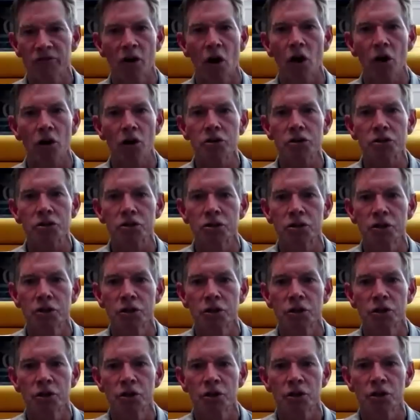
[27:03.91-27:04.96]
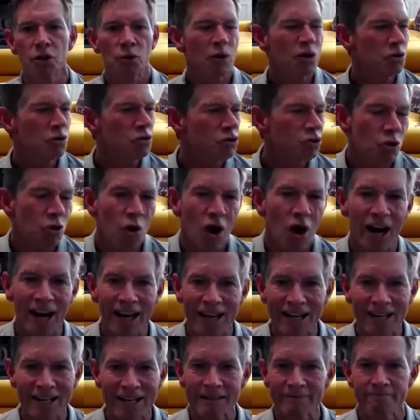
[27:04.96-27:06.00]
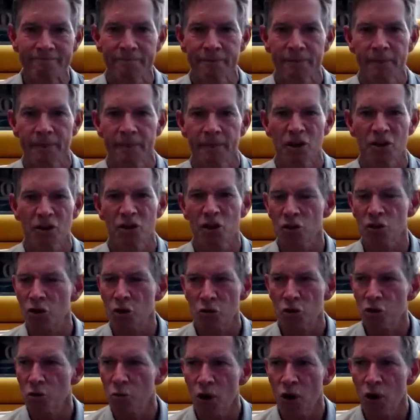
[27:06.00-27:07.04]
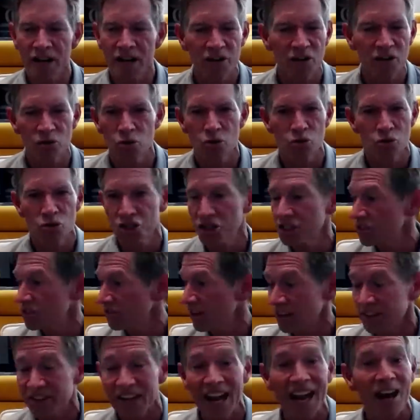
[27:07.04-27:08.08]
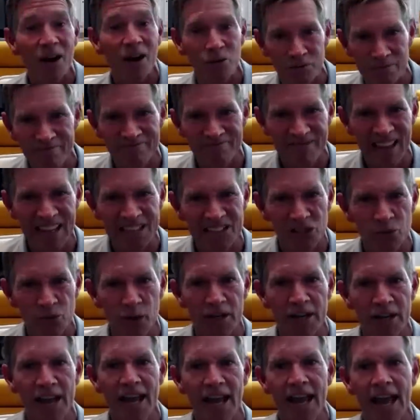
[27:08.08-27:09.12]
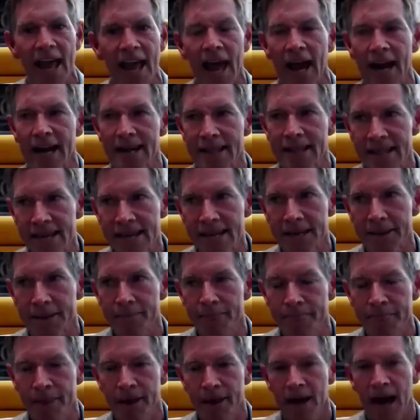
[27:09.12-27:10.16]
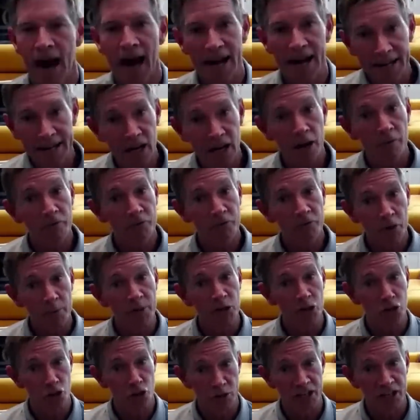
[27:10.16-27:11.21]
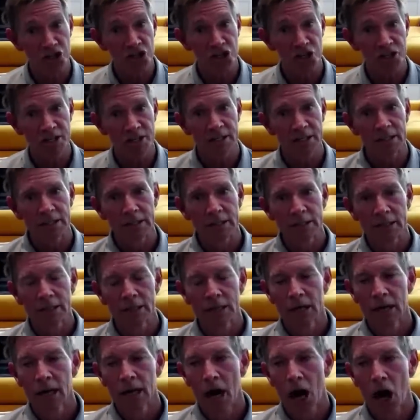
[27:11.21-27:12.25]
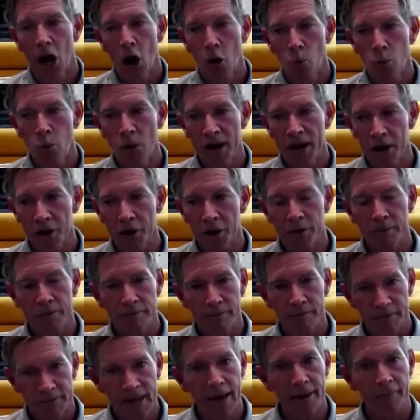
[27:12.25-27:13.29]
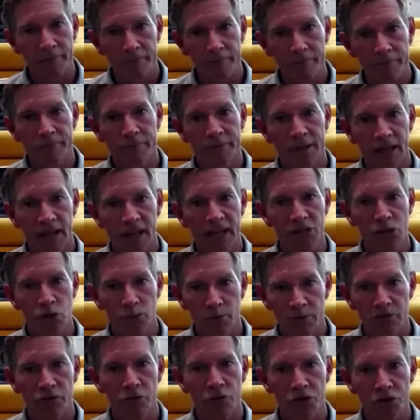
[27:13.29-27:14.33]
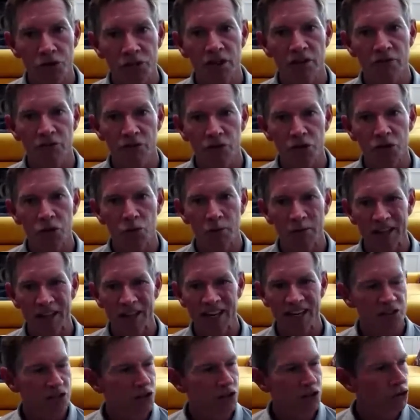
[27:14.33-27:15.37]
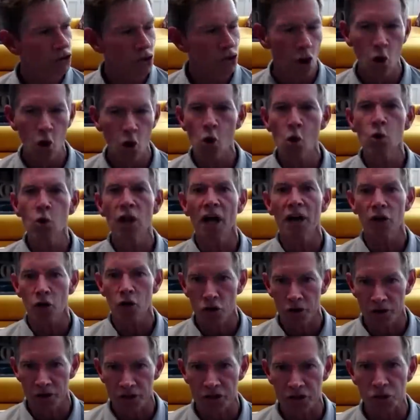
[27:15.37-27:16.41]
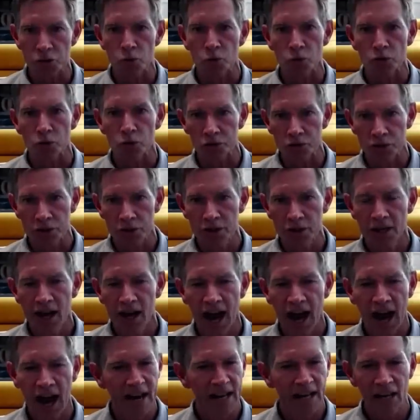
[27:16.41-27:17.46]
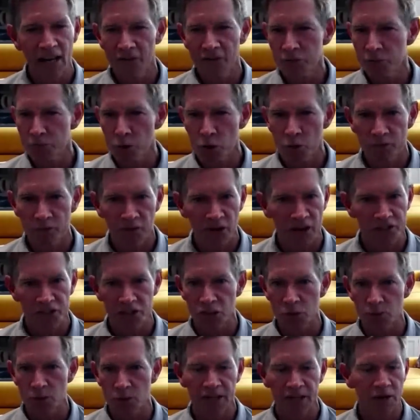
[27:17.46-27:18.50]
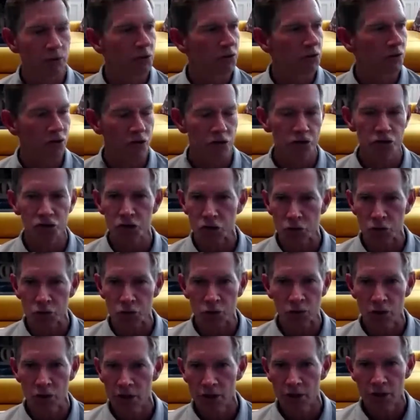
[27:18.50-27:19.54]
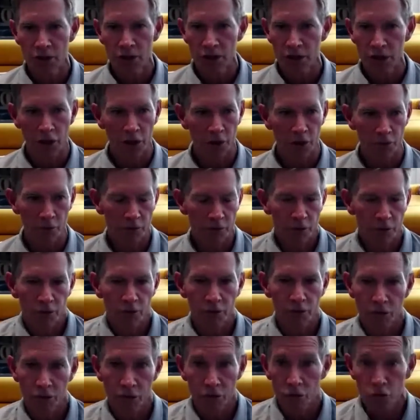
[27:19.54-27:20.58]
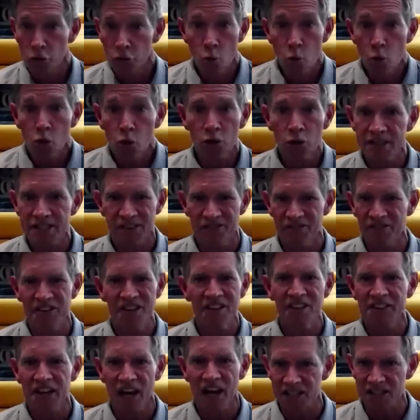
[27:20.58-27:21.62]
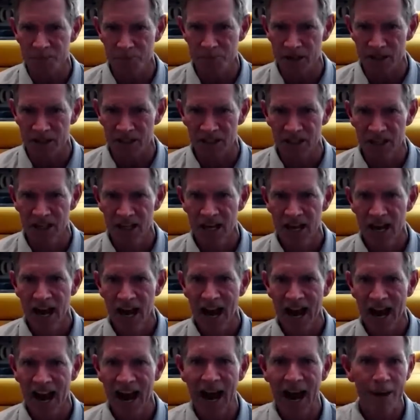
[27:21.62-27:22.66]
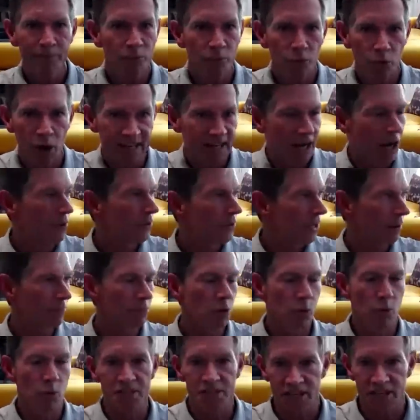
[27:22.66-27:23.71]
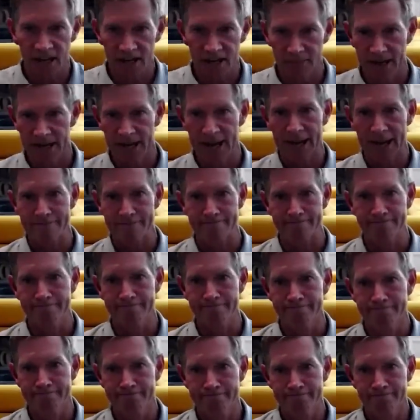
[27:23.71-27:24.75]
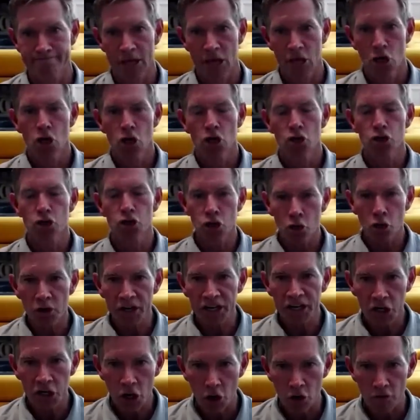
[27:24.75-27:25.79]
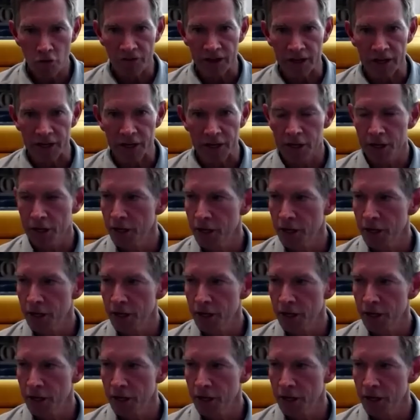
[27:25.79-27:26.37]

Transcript: of heart, the one who's crying, the one who just fell down. That's the one. And I think I come from a tradition where, the last will be first and the first will be last. There's a whole lot of hurt in this world. I loved Pope Francis when he referred to, you know, the world as a field hospital. I'm right now in the Upper West Side of Manhattan. During COVID,